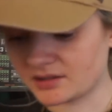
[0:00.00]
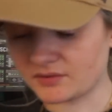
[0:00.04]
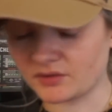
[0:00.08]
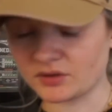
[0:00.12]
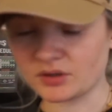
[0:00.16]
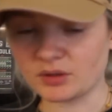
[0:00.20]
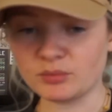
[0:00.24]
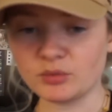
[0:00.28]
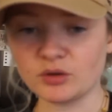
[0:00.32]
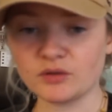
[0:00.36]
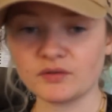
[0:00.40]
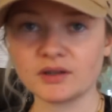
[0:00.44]
for
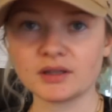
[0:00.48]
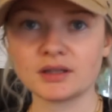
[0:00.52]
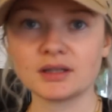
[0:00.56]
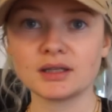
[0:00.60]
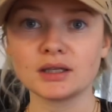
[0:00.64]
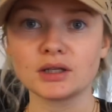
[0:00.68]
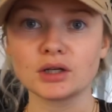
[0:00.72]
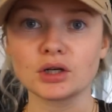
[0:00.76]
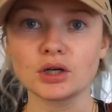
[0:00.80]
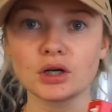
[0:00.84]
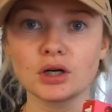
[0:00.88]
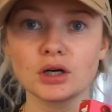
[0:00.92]
the movie
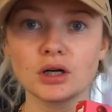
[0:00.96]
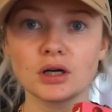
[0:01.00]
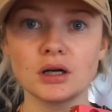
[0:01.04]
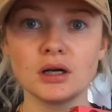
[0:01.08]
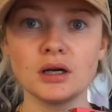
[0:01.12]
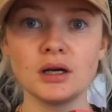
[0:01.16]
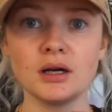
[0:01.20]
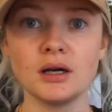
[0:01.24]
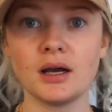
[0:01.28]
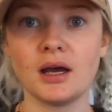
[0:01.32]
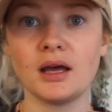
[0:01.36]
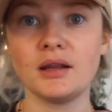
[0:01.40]

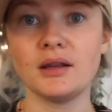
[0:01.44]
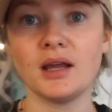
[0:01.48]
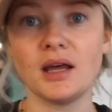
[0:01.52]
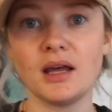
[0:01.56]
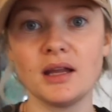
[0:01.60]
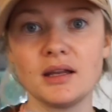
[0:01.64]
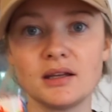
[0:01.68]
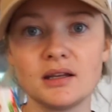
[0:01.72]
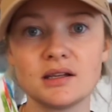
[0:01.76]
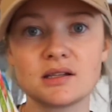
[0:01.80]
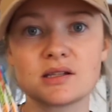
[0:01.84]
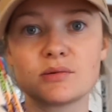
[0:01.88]
theater, and
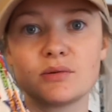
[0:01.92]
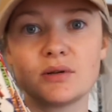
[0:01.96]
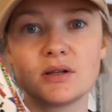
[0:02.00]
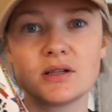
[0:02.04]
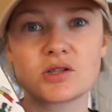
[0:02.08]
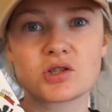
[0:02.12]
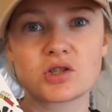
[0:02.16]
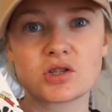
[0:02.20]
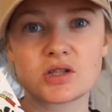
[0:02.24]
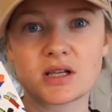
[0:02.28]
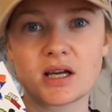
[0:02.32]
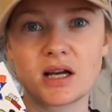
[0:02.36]
then this one
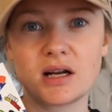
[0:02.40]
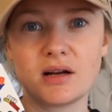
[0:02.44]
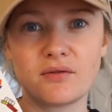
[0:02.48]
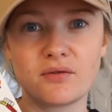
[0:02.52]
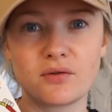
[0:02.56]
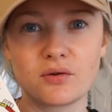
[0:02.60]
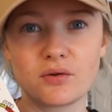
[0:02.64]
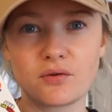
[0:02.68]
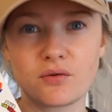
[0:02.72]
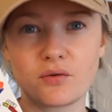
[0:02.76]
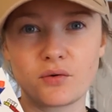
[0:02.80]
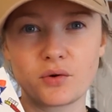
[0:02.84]
is just kind of
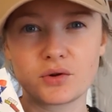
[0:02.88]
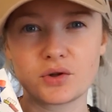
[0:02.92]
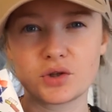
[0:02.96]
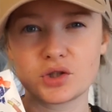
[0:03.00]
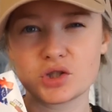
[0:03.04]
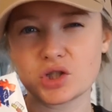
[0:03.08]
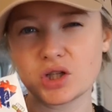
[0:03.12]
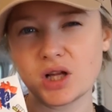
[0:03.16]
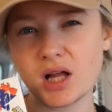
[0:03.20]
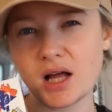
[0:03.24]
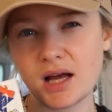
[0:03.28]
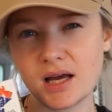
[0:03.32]
for 4th of
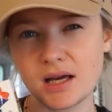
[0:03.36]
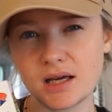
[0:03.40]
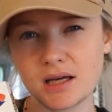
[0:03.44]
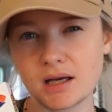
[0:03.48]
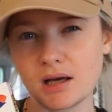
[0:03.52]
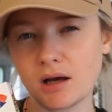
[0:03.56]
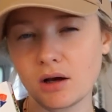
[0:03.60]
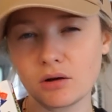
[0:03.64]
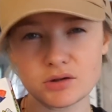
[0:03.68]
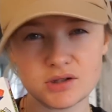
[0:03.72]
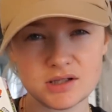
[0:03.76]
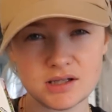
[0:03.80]

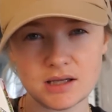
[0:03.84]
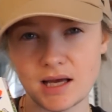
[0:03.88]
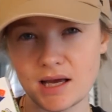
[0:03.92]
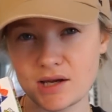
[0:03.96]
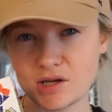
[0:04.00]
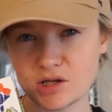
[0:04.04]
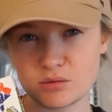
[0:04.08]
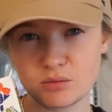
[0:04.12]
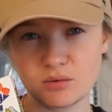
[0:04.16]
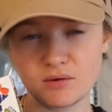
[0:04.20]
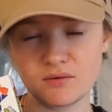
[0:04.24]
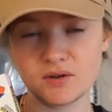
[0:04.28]
July
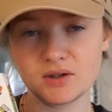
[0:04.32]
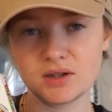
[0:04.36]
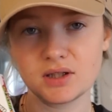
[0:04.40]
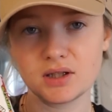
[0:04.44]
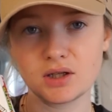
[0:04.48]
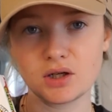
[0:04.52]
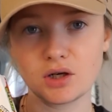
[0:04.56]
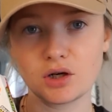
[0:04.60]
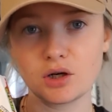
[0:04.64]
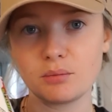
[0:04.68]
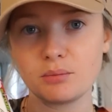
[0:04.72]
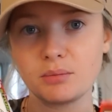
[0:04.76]
/ movie
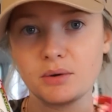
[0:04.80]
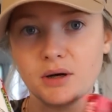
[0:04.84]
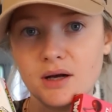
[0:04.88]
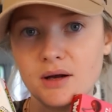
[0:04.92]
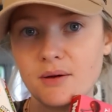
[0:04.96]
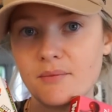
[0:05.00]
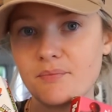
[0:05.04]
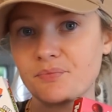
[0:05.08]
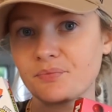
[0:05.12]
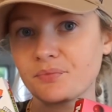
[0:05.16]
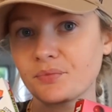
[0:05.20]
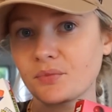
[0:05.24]
theater,
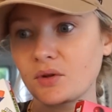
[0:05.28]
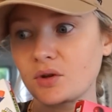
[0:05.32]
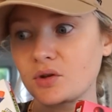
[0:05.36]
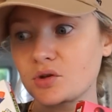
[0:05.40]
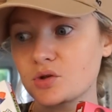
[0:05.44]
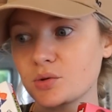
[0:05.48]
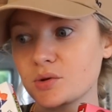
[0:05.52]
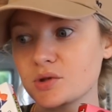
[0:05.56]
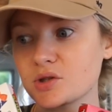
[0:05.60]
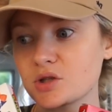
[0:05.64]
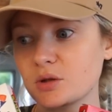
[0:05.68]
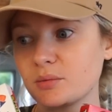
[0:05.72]
but
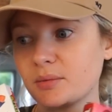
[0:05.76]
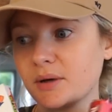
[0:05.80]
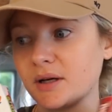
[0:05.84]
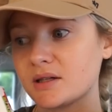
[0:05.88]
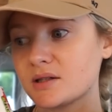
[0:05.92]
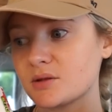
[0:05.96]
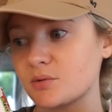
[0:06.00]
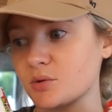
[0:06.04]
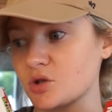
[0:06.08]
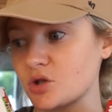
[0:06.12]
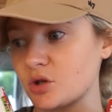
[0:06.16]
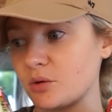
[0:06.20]
Twizzler
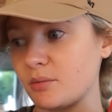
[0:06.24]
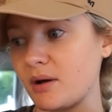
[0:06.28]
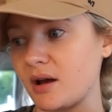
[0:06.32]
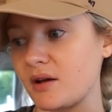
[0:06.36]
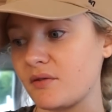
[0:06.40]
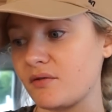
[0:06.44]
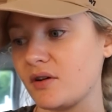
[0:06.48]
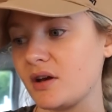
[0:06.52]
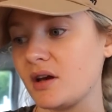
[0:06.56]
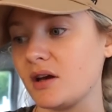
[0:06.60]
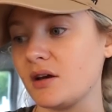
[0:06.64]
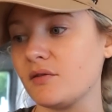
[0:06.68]
Bites, which are my
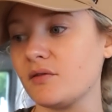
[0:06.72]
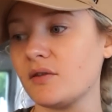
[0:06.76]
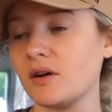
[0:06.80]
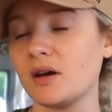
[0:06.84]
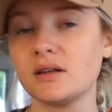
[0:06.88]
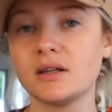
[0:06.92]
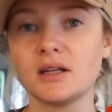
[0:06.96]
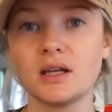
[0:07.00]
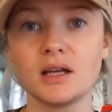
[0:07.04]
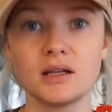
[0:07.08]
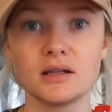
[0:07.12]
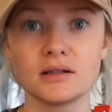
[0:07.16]
fave,
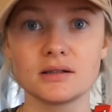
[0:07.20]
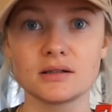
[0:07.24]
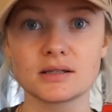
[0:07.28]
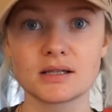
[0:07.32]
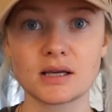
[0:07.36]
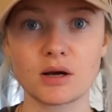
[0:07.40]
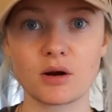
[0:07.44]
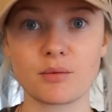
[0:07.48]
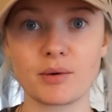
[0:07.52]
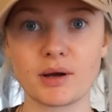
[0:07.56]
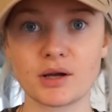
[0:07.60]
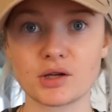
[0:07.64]
and then
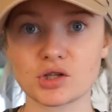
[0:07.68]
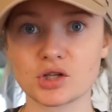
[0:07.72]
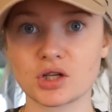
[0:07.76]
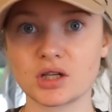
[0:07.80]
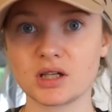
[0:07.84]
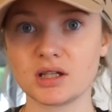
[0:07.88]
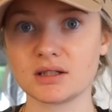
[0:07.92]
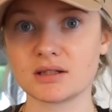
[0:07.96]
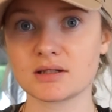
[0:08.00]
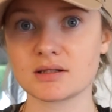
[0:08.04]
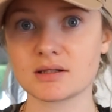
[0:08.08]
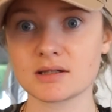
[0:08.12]
Sour Patch
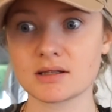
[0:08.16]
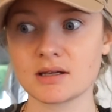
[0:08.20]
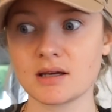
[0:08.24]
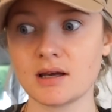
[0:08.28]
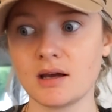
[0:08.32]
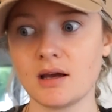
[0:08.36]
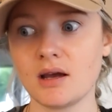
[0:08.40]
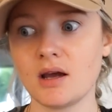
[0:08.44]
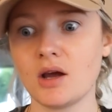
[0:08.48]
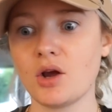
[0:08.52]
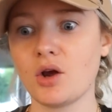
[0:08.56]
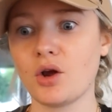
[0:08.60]
Kids,
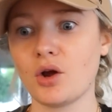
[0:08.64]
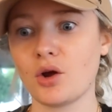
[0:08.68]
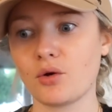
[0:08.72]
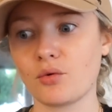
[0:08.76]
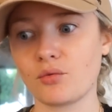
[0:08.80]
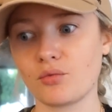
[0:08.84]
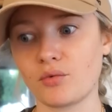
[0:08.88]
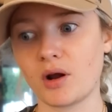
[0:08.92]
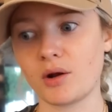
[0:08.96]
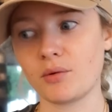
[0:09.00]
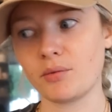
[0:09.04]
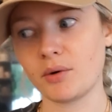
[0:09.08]

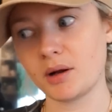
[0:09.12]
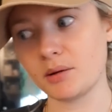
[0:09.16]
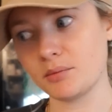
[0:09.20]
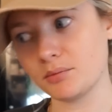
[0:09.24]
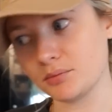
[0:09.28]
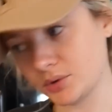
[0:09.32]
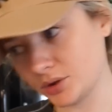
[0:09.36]
red, white, and